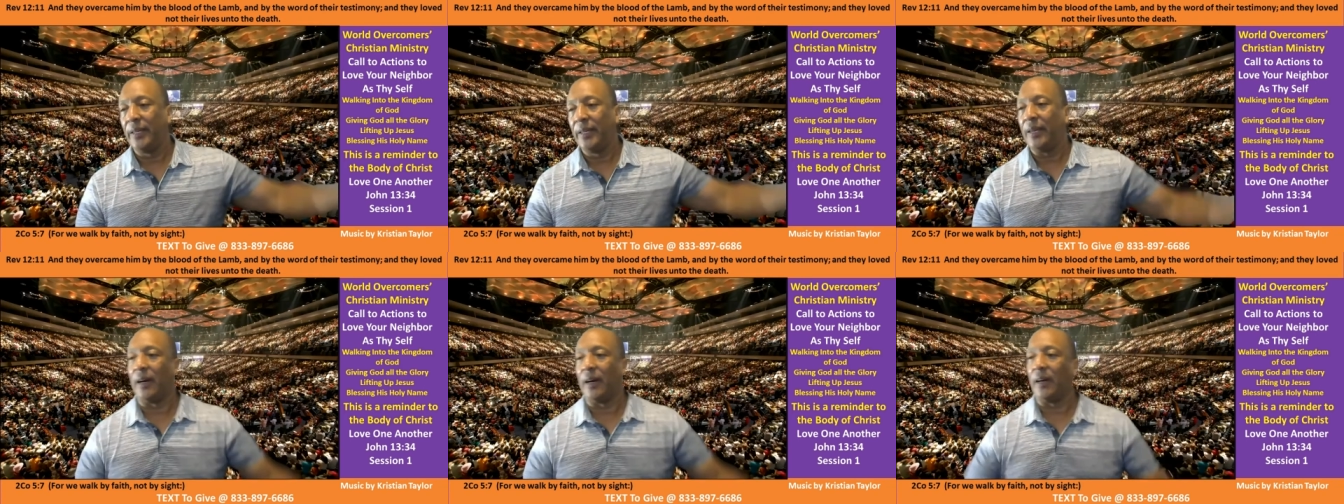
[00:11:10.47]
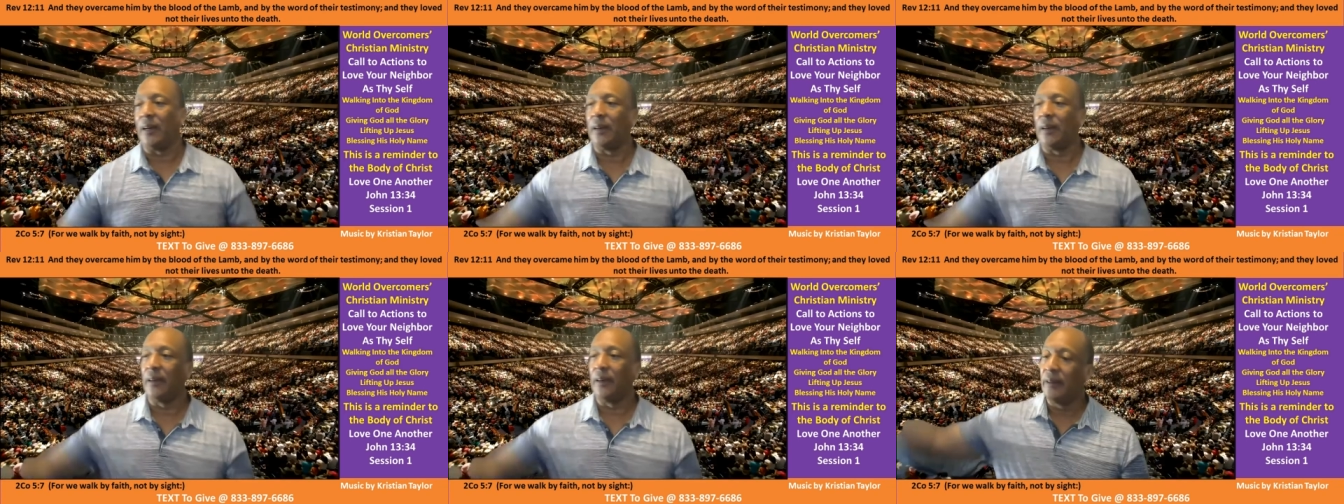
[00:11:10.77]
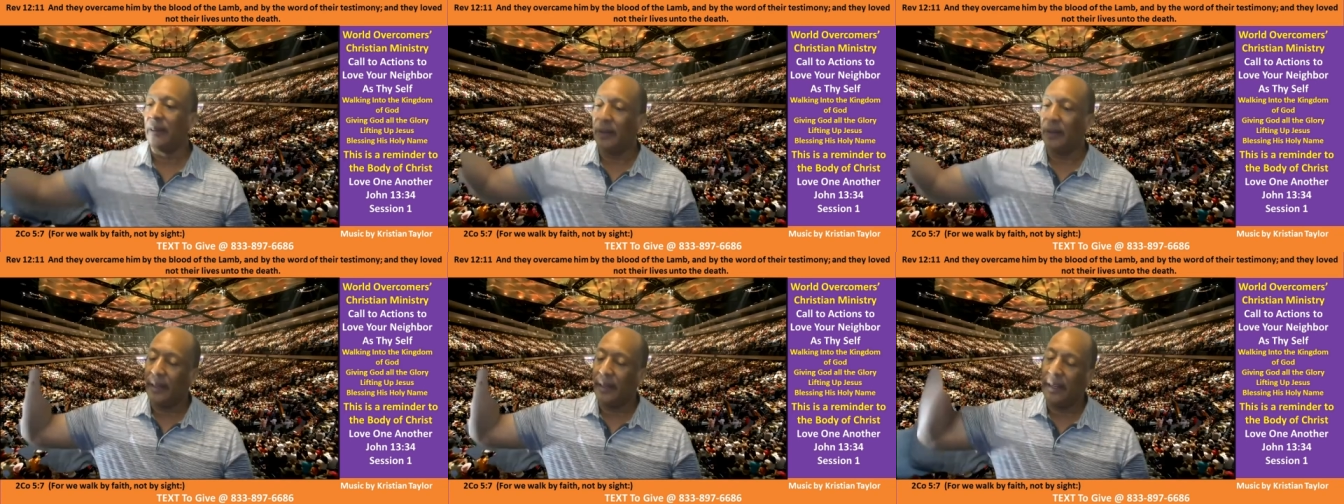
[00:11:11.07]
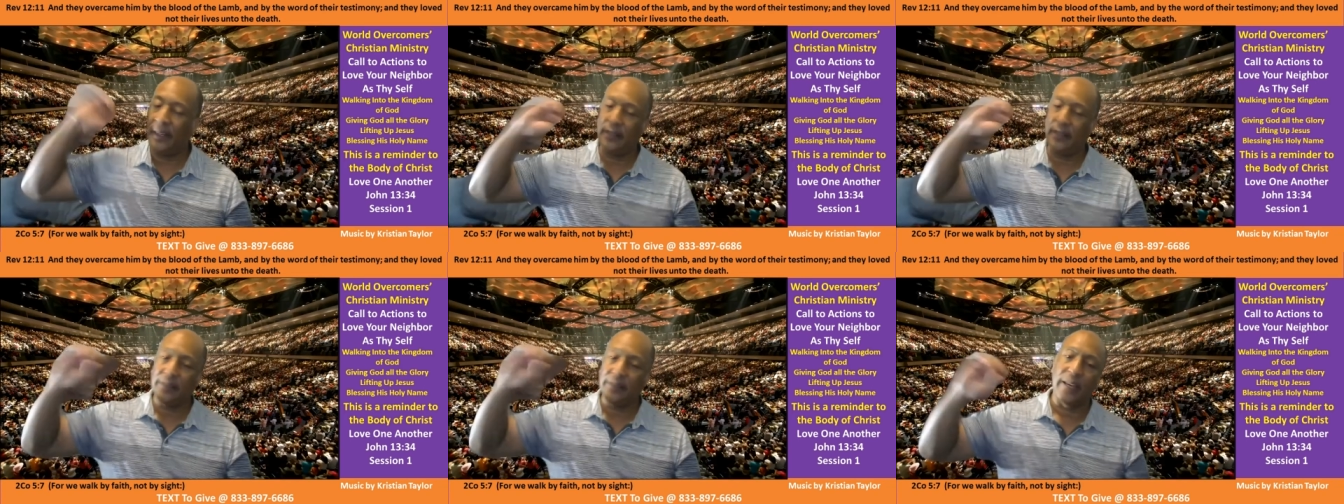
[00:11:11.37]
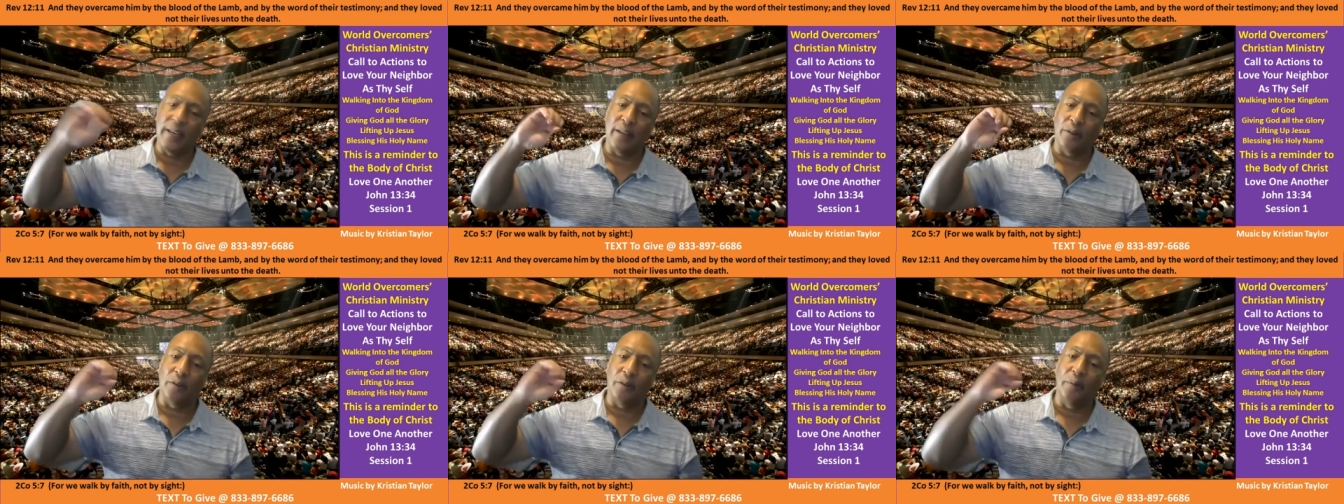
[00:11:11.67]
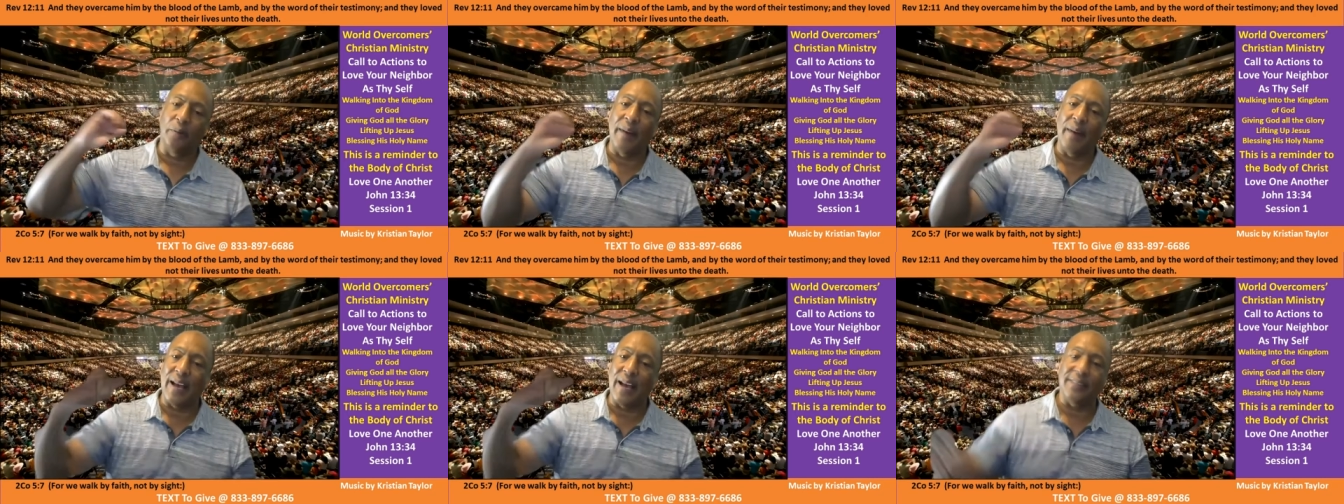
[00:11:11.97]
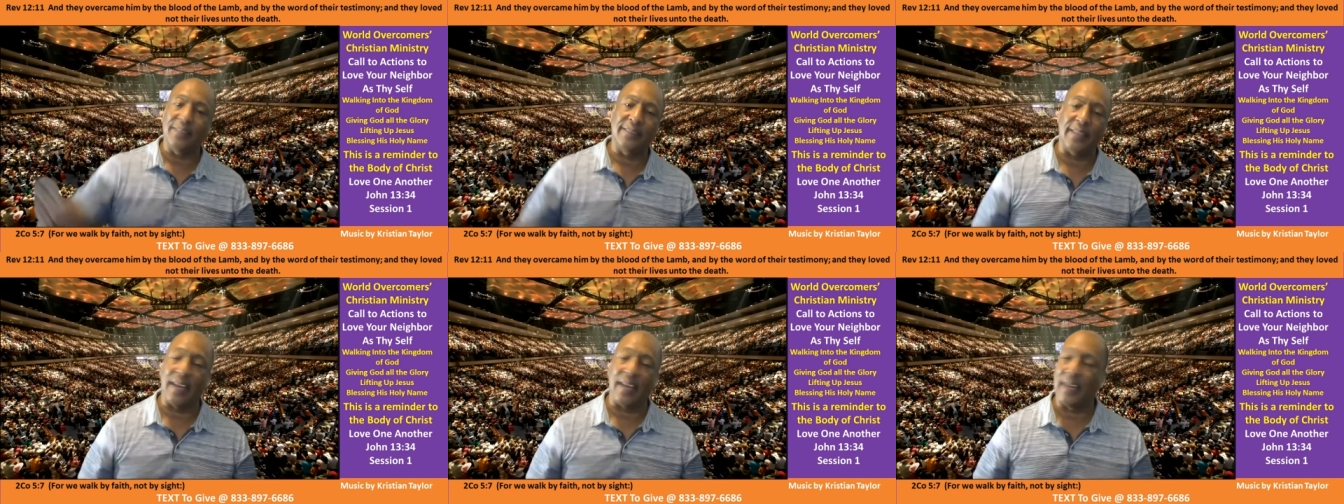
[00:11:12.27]
Uh, he's not on
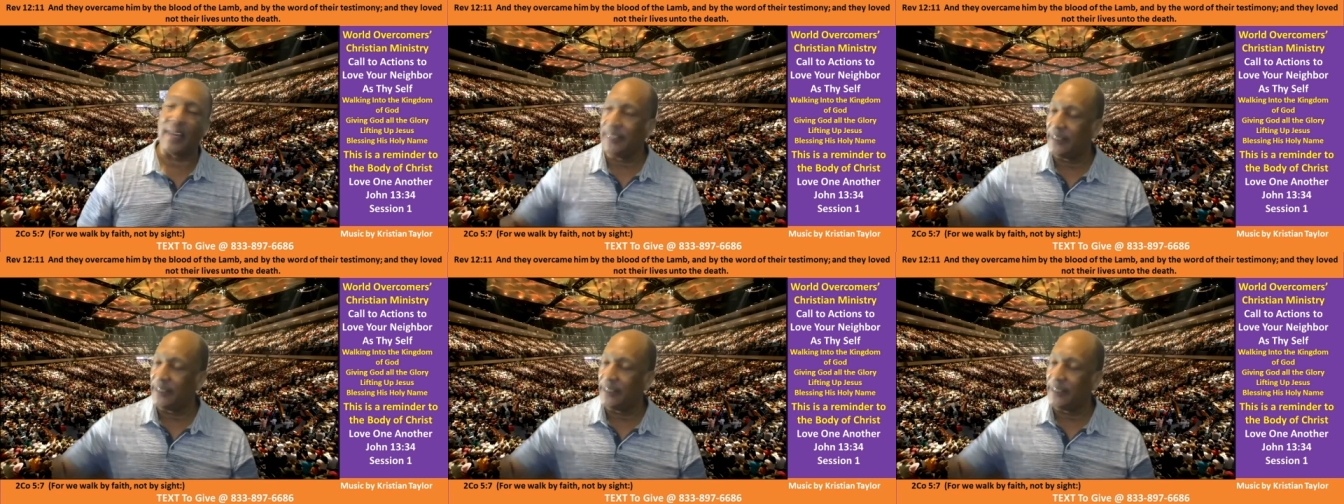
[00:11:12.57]
my side.